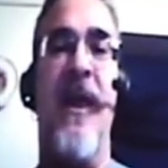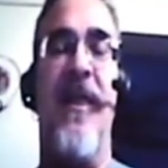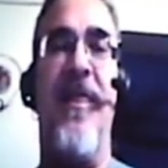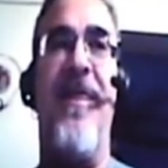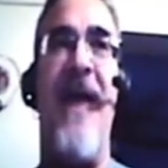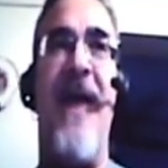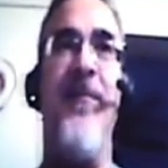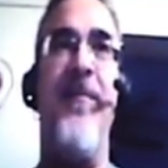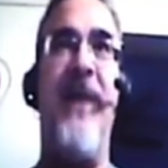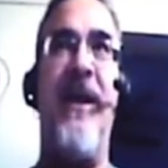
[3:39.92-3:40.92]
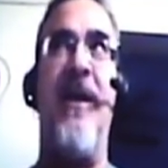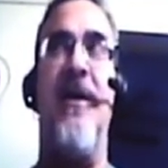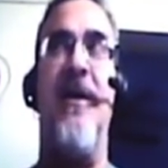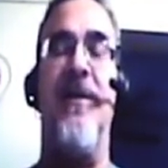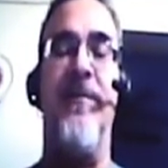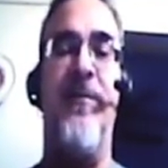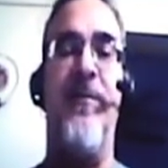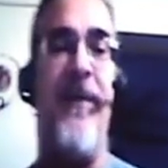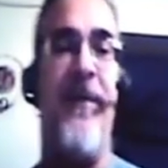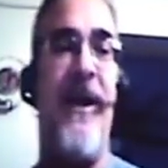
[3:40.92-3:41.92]
then becomes,
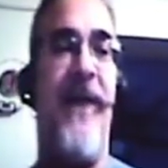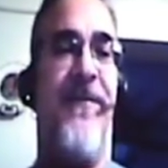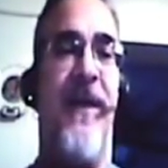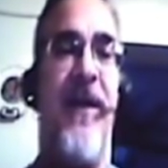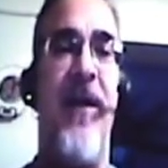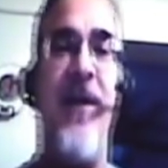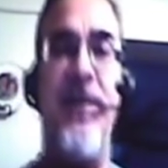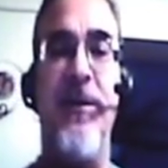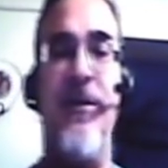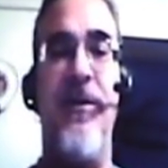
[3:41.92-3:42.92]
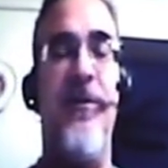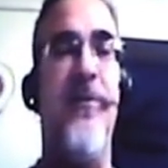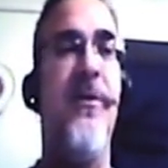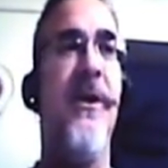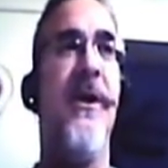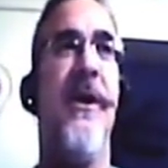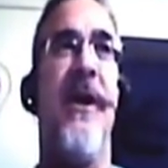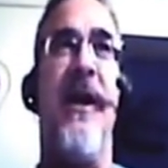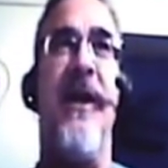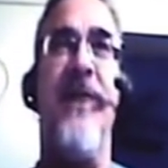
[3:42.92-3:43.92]
I mean, if they're able to
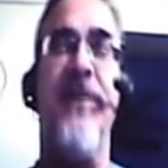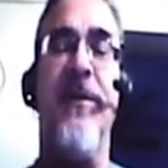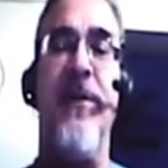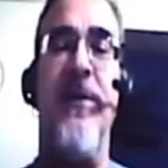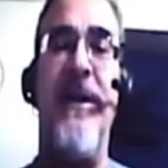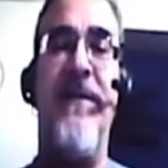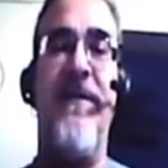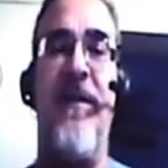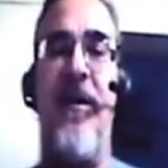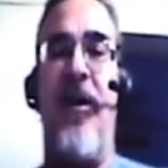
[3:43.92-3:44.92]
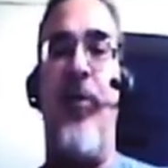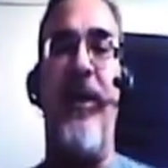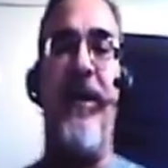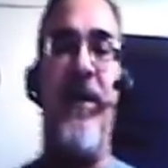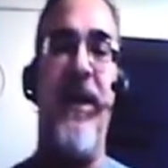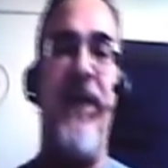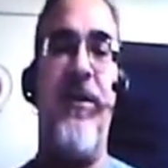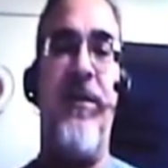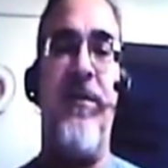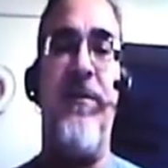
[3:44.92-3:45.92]
influence a reader
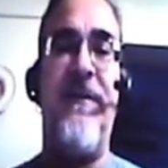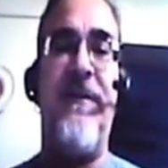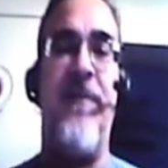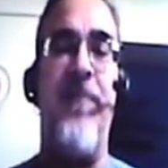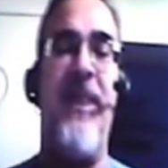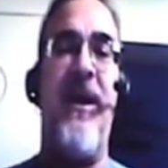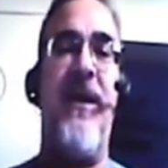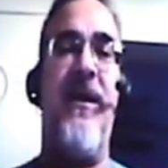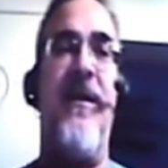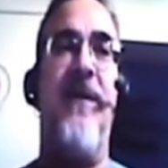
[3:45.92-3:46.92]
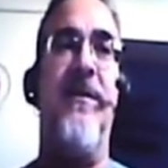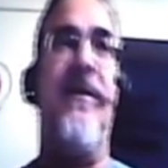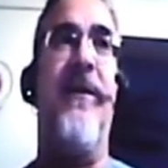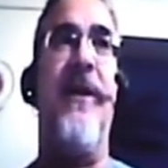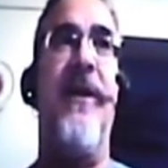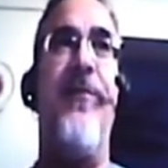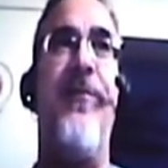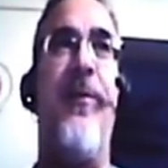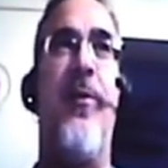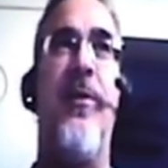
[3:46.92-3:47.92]
into submitting their lyric
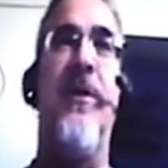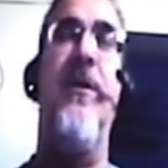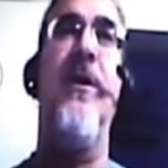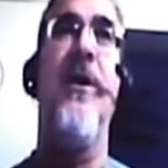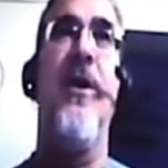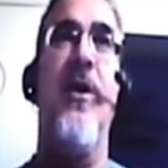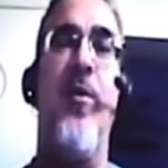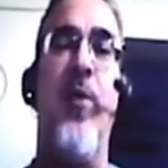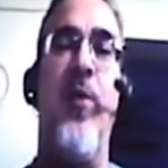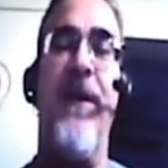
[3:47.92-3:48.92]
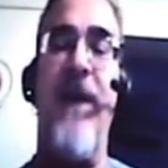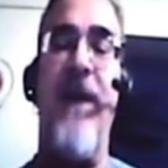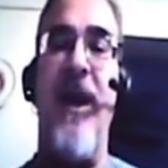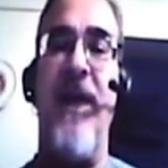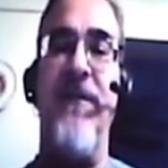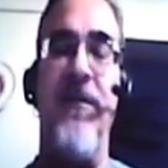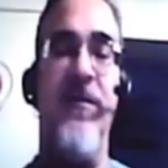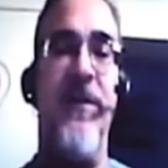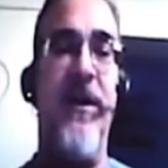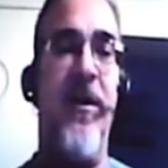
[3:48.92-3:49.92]
for what the ads
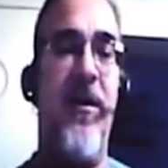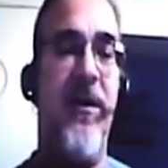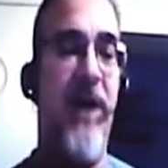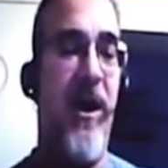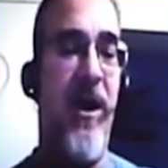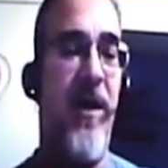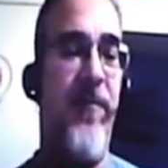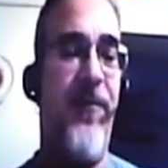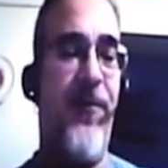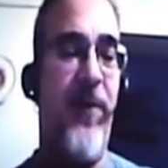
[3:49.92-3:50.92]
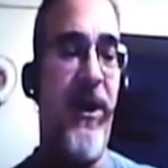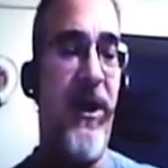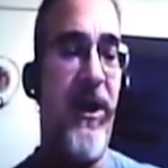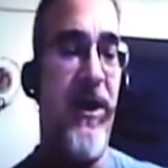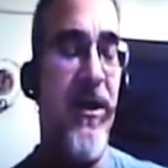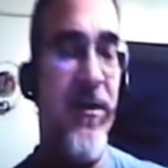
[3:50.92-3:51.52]
usually call free